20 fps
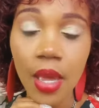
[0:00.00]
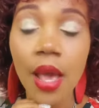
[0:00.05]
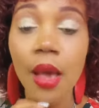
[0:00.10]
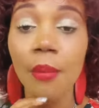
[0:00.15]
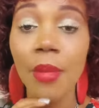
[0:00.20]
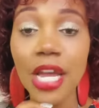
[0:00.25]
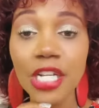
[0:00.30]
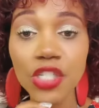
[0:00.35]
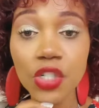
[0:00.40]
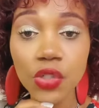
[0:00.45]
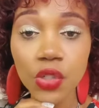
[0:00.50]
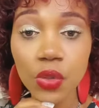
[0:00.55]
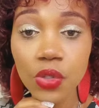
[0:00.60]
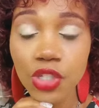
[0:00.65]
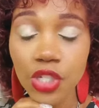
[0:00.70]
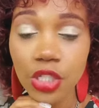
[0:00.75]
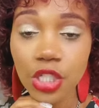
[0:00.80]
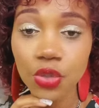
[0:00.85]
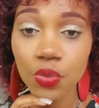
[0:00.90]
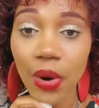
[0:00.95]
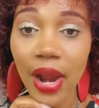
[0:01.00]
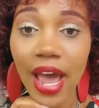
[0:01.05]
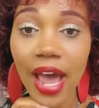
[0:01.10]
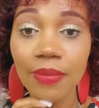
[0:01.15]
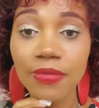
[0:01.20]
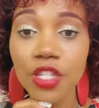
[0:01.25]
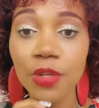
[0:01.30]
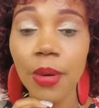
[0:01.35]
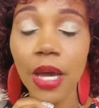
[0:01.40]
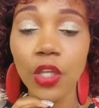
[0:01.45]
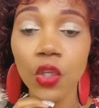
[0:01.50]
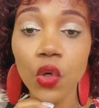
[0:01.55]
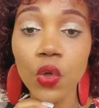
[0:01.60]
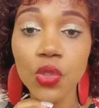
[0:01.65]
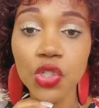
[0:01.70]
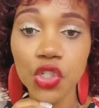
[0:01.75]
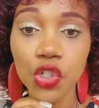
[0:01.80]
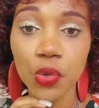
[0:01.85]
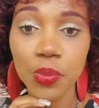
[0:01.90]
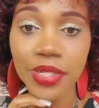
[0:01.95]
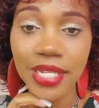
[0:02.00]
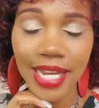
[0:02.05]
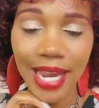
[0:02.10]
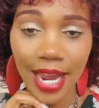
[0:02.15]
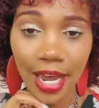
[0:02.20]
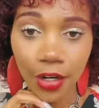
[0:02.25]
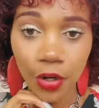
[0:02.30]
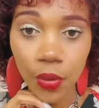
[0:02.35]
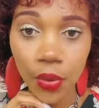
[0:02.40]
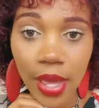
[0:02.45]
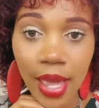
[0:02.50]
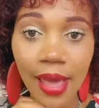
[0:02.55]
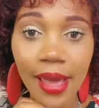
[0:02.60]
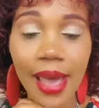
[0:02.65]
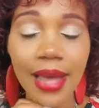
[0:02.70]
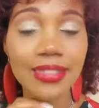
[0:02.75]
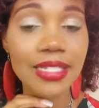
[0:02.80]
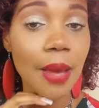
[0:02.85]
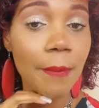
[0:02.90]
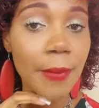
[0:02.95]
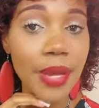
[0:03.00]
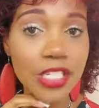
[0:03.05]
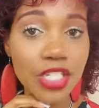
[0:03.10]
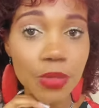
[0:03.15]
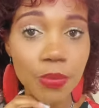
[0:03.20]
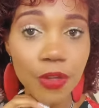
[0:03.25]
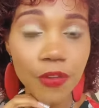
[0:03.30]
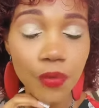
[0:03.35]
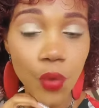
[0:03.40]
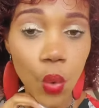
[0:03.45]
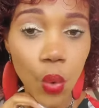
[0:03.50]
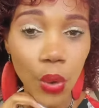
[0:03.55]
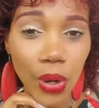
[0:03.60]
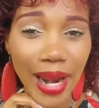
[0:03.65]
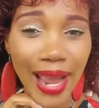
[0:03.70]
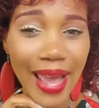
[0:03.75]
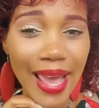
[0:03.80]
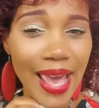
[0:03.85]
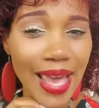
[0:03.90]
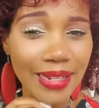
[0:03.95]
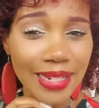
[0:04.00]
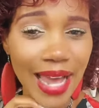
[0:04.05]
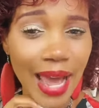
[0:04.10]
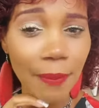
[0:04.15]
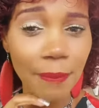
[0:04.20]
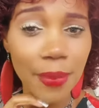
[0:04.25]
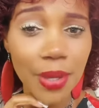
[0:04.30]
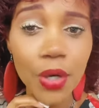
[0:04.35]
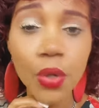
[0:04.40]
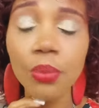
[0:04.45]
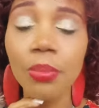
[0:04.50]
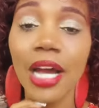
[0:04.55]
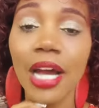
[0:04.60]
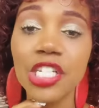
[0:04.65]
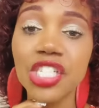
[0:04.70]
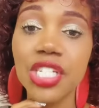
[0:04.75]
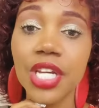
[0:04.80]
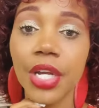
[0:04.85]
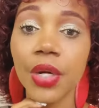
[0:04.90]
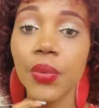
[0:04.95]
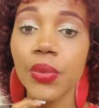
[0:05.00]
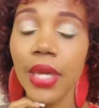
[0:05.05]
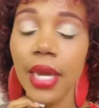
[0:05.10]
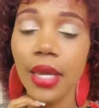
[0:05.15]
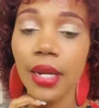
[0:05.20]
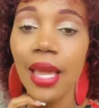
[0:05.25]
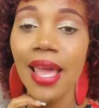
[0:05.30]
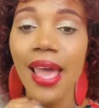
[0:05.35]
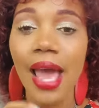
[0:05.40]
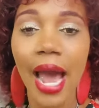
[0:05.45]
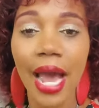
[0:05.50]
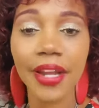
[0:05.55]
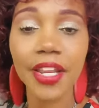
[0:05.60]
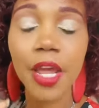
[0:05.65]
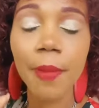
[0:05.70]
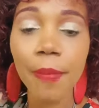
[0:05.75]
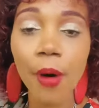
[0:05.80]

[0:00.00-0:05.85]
Make sure you subscribe to my YouTube channel. As I mentioned before, I had not built my channel yet. I did